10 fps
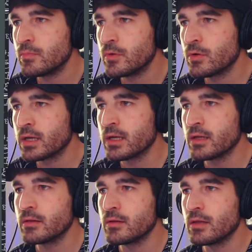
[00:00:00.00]

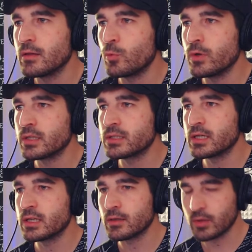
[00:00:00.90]
Okay, wait a
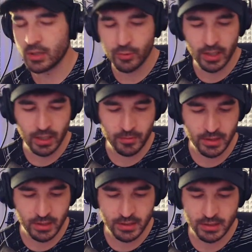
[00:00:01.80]
sec. I'm gonna rename
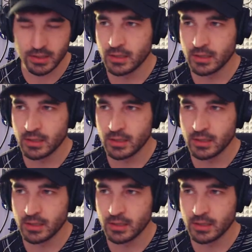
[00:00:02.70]
this